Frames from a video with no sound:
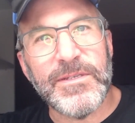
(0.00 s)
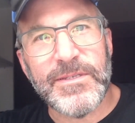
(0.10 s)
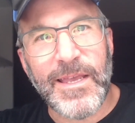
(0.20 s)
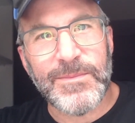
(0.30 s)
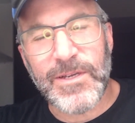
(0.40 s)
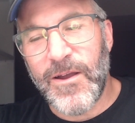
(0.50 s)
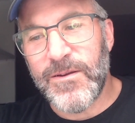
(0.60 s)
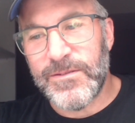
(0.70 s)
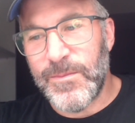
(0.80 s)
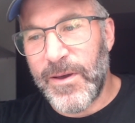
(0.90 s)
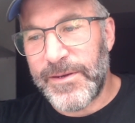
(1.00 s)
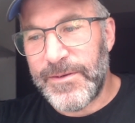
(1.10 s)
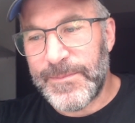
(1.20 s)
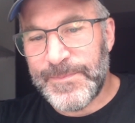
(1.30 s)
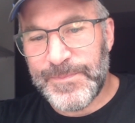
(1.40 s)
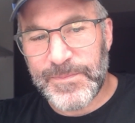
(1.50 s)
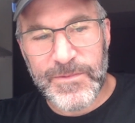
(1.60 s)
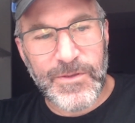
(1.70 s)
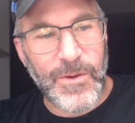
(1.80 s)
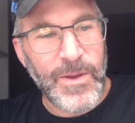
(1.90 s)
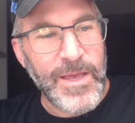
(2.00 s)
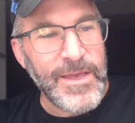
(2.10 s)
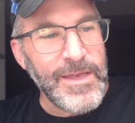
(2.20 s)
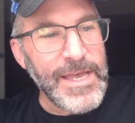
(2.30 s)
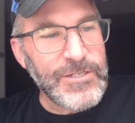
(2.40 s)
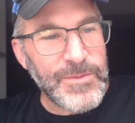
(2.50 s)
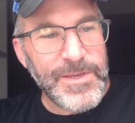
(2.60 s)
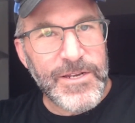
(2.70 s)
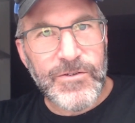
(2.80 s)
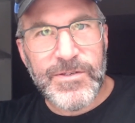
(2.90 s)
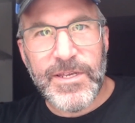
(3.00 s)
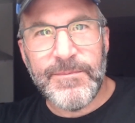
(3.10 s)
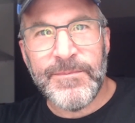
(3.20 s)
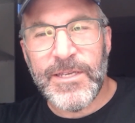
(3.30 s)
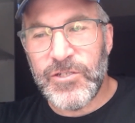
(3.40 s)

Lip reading: a stamped card in their binder. So it should be interesting.